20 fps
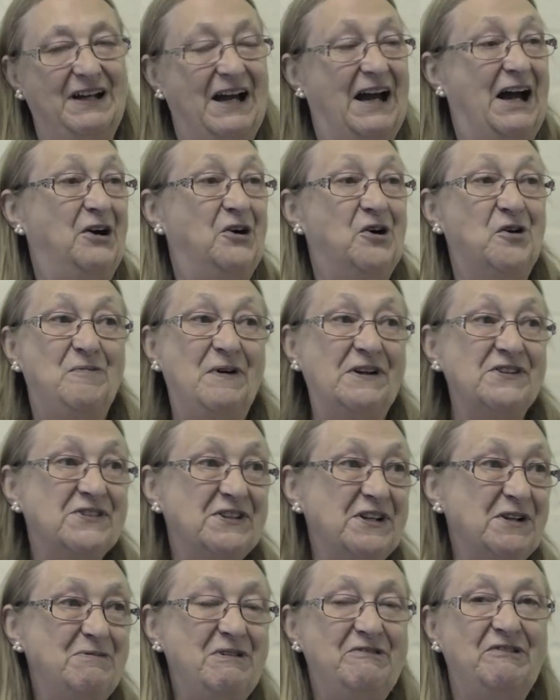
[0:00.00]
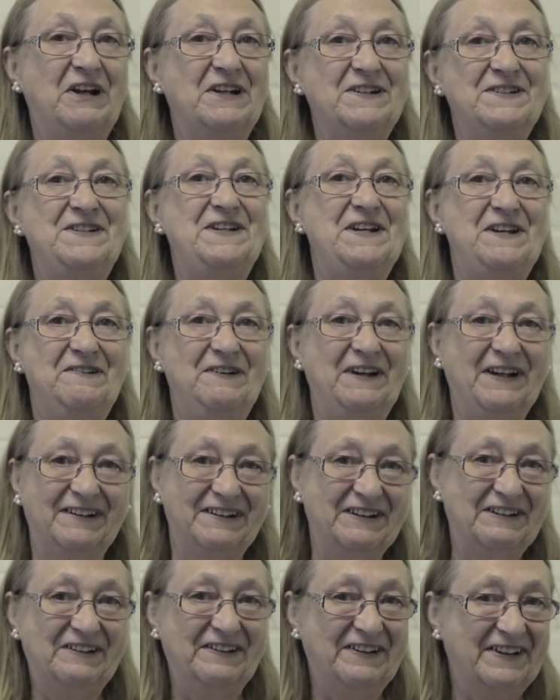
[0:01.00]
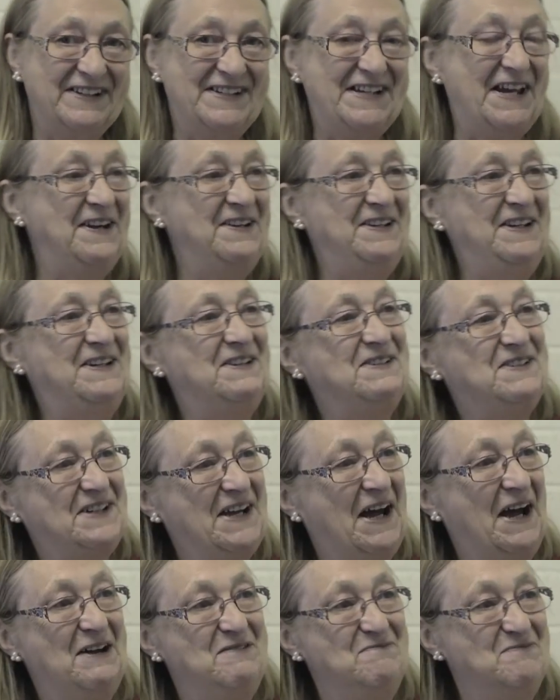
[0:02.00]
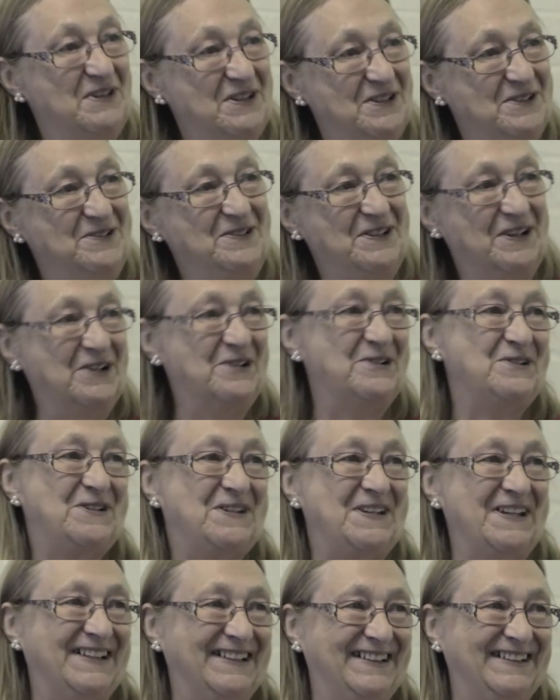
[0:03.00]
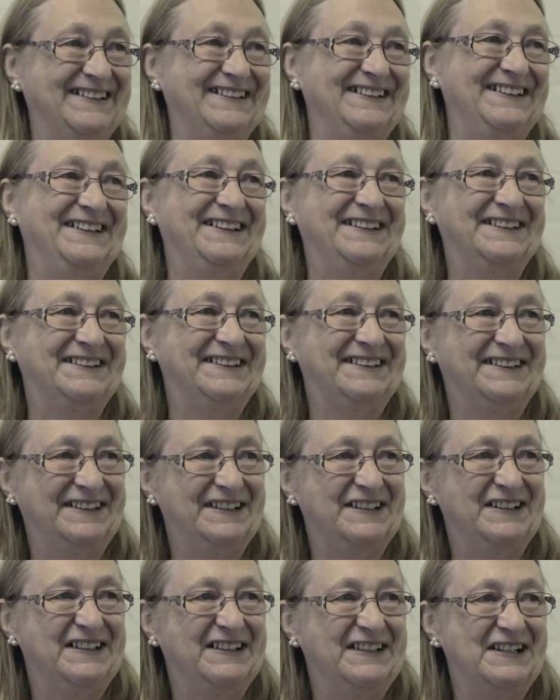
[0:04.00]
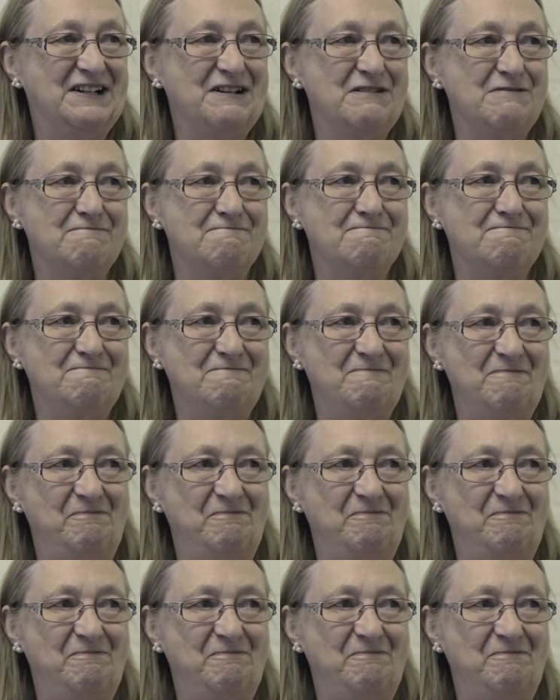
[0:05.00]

I hope I'll still be volunteering in another 10 years' time, but who knows? I'll see you in 10